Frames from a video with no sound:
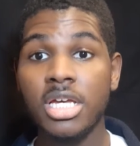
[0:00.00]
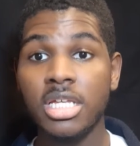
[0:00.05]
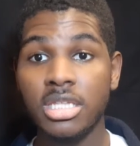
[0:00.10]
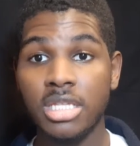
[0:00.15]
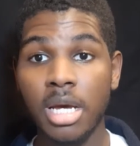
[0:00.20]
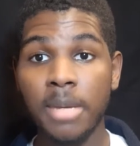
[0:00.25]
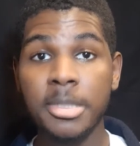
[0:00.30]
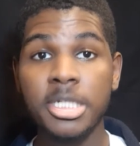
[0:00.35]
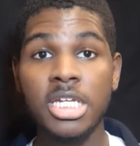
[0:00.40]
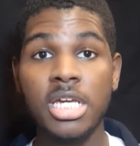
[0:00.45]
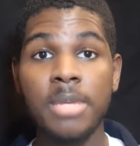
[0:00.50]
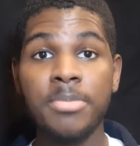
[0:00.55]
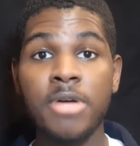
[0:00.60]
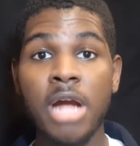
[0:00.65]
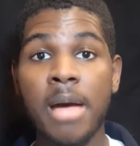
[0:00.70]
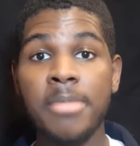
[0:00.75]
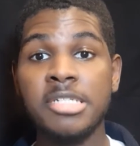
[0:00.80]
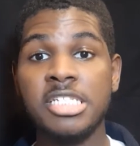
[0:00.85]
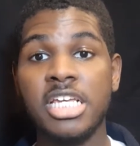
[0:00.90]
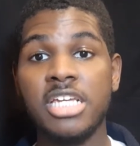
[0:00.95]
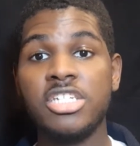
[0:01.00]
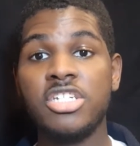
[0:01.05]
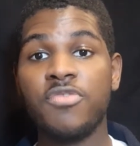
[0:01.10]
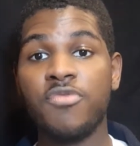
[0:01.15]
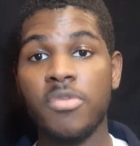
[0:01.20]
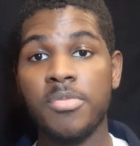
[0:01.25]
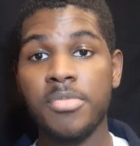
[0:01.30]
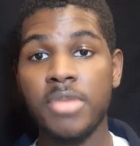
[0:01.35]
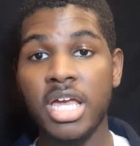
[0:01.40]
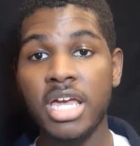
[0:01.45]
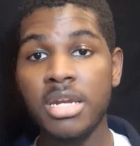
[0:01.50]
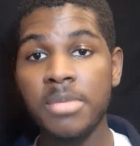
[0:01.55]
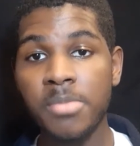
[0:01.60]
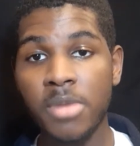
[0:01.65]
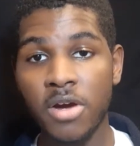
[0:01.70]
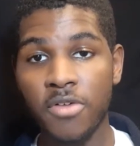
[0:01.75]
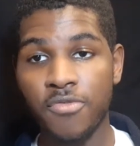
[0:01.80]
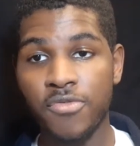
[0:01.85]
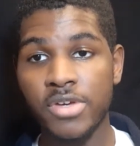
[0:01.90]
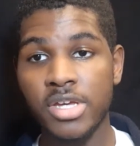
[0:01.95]
double the improvisation from Eddie
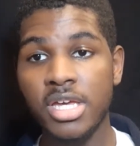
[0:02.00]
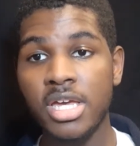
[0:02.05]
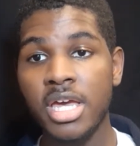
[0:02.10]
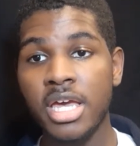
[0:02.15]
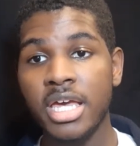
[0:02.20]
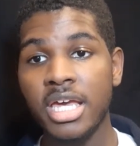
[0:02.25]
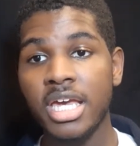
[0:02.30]
Murphy,